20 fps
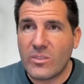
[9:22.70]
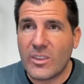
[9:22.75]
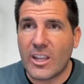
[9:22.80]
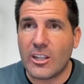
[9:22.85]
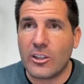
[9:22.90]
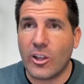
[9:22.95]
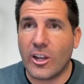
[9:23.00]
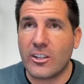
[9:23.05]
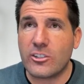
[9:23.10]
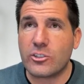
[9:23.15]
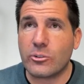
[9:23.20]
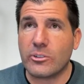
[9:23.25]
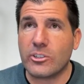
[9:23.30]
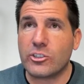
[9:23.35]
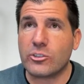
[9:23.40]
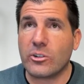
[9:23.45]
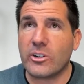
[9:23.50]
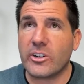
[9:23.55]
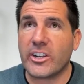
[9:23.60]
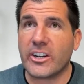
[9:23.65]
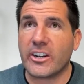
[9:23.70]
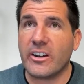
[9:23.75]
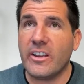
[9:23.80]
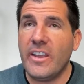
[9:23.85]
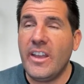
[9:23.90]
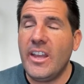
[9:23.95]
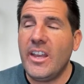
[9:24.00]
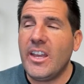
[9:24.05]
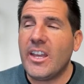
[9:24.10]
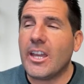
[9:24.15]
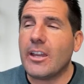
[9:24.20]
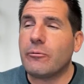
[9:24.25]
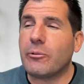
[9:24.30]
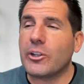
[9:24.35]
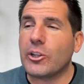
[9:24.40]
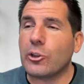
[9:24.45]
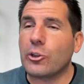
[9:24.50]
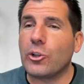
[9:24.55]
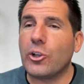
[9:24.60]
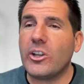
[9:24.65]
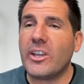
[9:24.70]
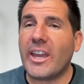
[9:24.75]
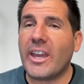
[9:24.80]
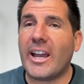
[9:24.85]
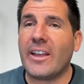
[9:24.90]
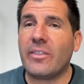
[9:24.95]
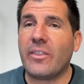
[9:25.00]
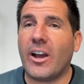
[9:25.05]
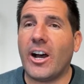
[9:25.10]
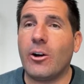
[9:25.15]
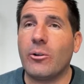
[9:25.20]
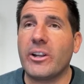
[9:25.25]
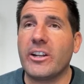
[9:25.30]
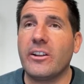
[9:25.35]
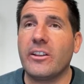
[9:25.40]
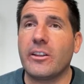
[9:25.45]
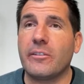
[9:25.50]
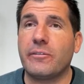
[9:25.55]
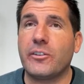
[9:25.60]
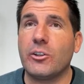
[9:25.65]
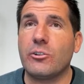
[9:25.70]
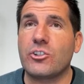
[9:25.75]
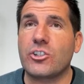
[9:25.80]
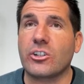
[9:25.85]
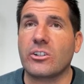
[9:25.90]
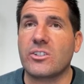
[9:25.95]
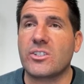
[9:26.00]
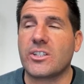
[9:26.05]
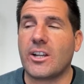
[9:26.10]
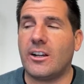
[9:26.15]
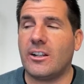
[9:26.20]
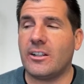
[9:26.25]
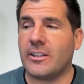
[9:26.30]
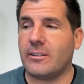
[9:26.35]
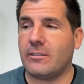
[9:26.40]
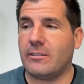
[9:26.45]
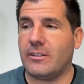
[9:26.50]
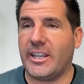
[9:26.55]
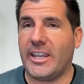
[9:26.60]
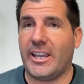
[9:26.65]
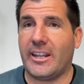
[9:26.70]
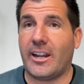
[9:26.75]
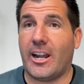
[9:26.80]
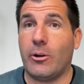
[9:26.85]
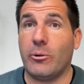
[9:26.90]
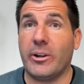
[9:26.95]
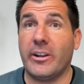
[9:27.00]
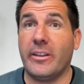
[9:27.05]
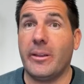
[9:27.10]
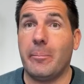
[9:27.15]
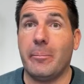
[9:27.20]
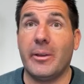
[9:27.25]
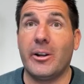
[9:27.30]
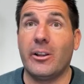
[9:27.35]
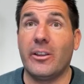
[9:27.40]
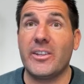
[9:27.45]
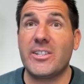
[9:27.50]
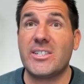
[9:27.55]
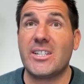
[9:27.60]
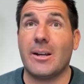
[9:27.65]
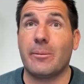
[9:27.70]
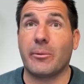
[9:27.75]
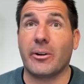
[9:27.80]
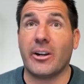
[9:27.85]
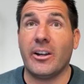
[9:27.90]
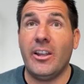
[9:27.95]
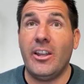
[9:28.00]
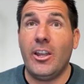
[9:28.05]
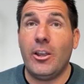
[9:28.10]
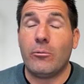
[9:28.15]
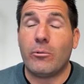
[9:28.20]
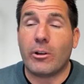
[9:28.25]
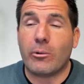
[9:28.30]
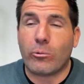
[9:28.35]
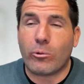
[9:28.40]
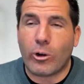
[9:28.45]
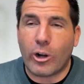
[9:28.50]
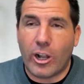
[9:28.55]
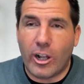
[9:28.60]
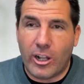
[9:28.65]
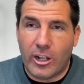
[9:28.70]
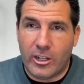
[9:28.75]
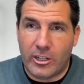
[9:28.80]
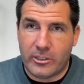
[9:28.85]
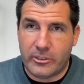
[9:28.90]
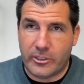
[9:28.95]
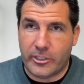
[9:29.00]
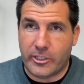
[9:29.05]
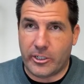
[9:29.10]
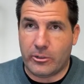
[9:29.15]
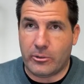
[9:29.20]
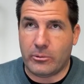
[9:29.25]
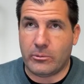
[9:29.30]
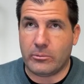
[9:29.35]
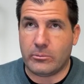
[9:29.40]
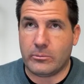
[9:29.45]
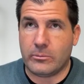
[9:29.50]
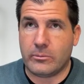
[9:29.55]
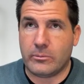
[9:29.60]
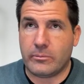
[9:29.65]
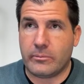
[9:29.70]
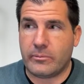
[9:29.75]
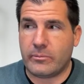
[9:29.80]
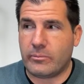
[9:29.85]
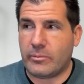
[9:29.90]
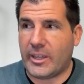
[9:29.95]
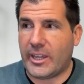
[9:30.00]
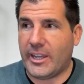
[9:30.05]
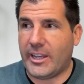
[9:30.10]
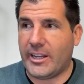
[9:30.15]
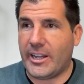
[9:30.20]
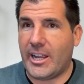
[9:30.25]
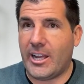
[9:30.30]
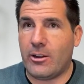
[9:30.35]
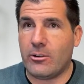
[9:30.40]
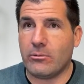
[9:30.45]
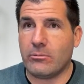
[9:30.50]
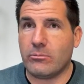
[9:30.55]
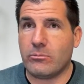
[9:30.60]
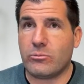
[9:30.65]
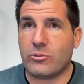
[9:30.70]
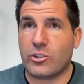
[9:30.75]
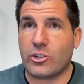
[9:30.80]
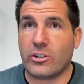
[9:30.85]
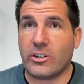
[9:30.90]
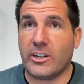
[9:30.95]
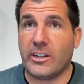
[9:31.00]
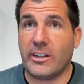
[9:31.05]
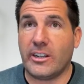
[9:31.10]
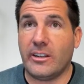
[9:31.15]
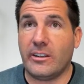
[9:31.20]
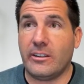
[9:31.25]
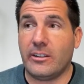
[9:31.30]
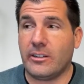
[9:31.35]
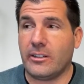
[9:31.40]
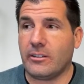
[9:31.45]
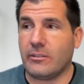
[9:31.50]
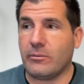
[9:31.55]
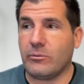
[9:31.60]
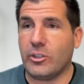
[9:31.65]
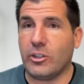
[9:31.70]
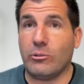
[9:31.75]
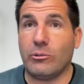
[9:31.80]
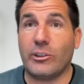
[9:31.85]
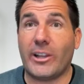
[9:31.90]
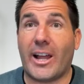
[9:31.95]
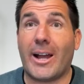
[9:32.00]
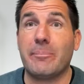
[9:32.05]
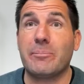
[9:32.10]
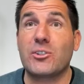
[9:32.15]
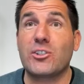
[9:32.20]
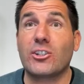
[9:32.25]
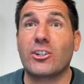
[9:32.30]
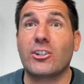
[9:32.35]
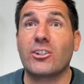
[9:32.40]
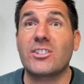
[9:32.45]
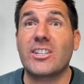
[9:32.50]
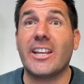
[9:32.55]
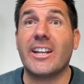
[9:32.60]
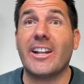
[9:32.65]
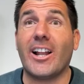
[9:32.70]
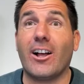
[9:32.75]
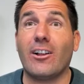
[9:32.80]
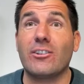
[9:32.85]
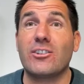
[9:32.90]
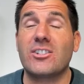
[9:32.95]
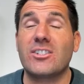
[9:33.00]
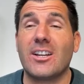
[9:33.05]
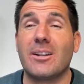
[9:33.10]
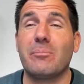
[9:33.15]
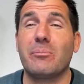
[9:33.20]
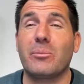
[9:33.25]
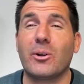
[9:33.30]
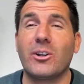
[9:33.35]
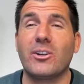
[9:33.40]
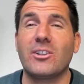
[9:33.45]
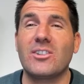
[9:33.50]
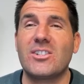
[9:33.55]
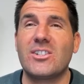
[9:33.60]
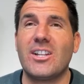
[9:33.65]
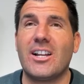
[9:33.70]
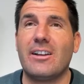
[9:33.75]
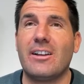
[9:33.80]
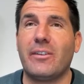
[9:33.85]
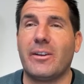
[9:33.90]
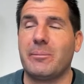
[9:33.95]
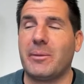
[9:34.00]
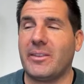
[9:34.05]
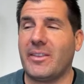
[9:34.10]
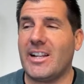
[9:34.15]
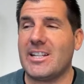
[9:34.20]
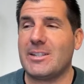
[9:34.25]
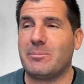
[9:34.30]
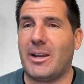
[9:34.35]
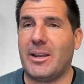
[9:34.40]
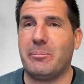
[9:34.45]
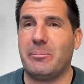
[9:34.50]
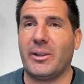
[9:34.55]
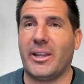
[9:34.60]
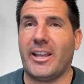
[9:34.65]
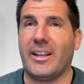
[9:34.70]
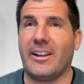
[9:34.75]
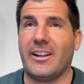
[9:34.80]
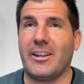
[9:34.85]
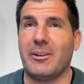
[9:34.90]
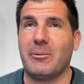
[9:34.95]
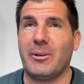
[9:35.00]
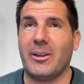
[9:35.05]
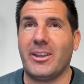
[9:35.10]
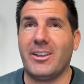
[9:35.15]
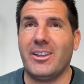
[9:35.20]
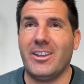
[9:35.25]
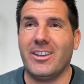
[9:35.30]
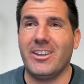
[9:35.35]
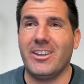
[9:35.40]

long story short here, if we look at out into the future, call it, again, out into the middle of summer when we're all, you know, hanging out, turning into, you know, lobsters, getting all sunburnt and stuff. I mean, that's my plan anyway.